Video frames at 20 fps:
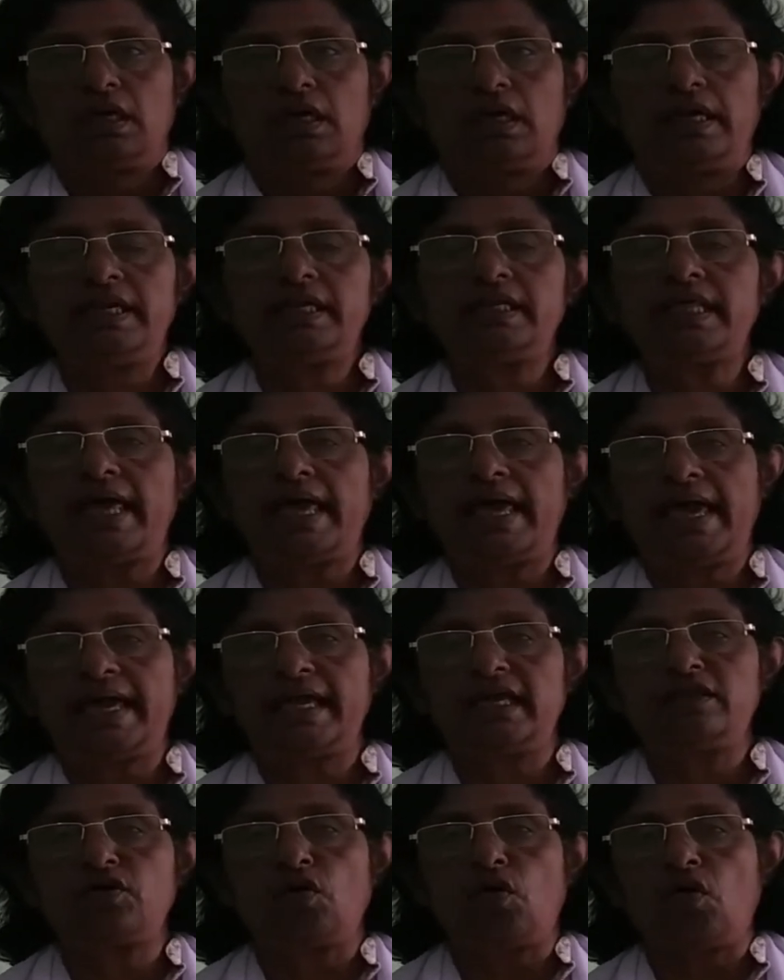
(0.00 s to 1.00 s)
in the
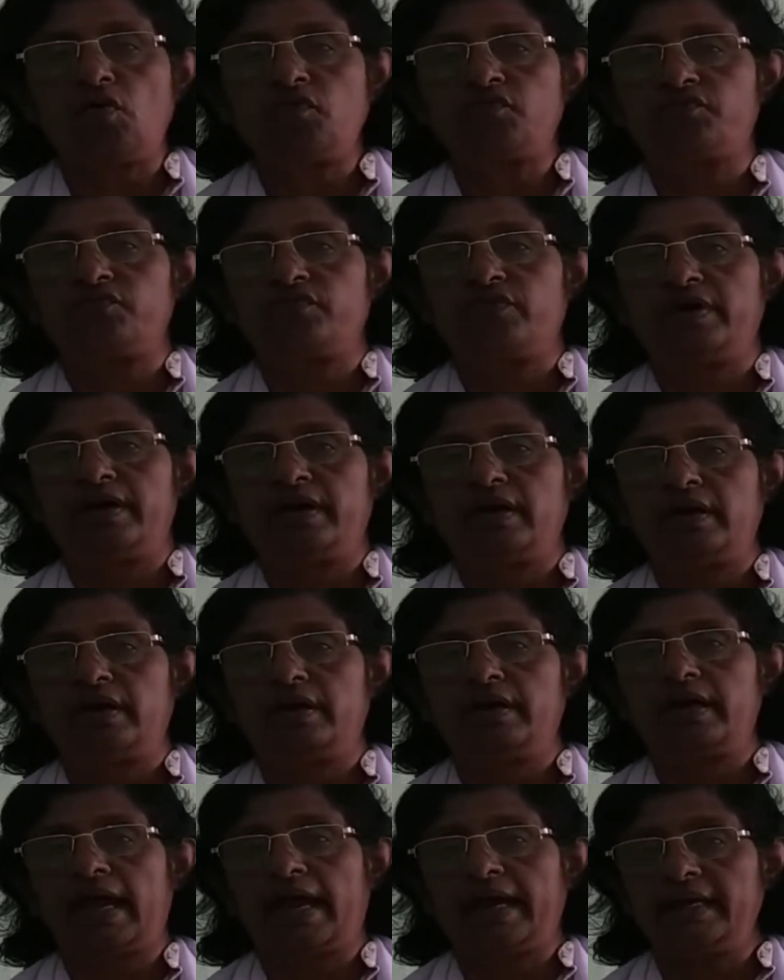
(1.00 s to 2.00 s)
age of
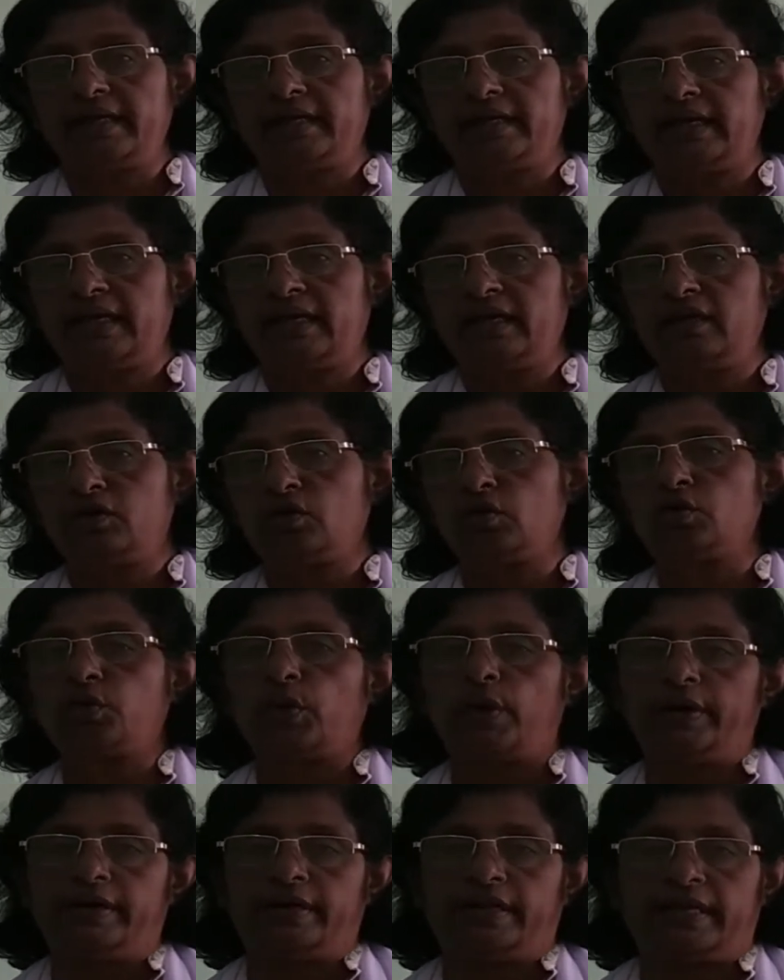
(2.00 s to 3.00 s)
19 to
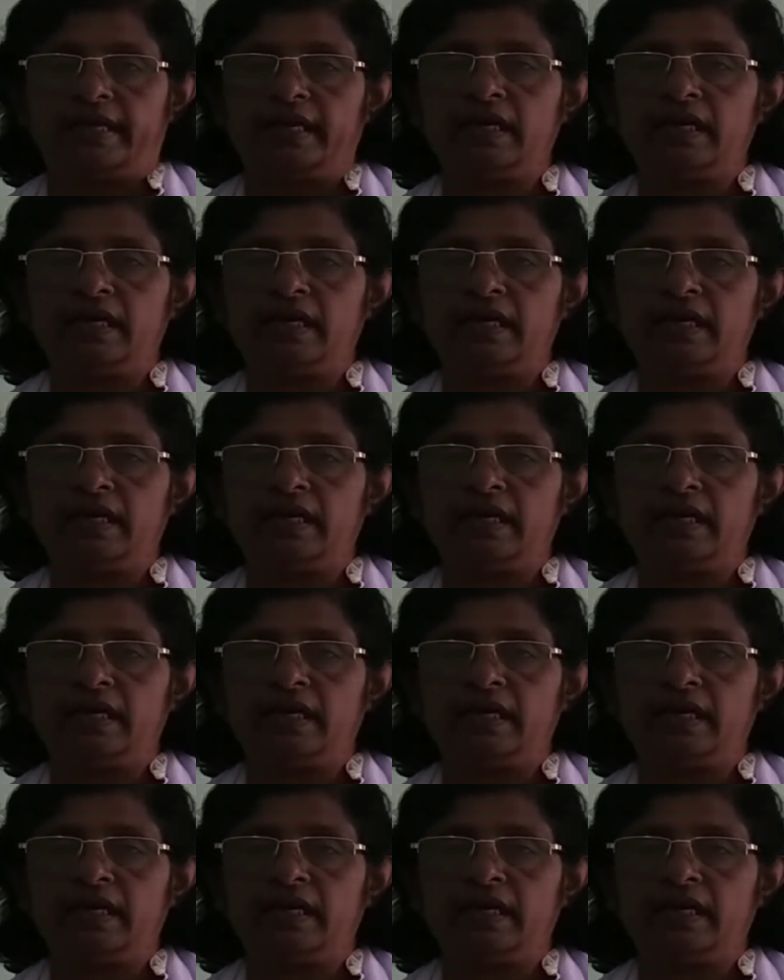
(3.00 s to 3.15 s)
20,